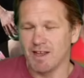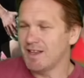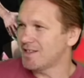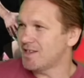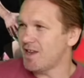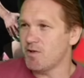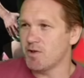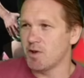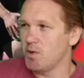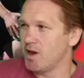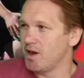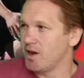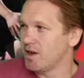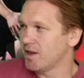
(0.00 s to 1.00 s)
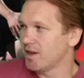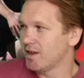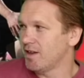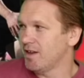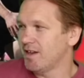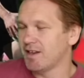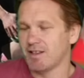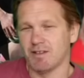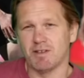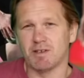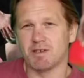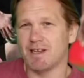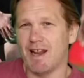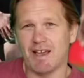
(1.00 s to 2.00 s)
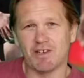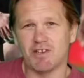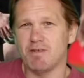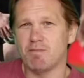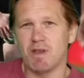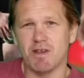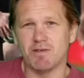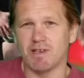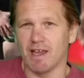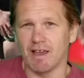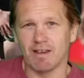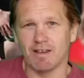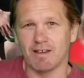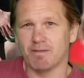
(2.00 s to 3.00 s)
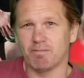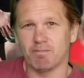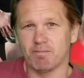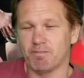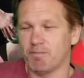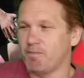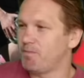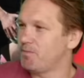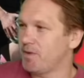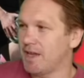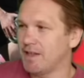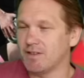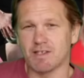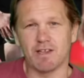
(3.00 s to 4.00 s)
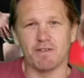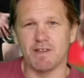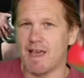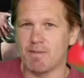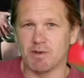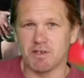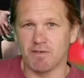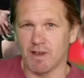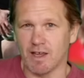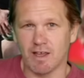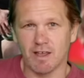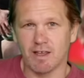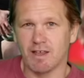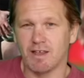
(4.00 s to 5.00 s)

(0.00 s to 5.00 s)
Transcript: Tell you what, the selection of music in the Southern Hemisphere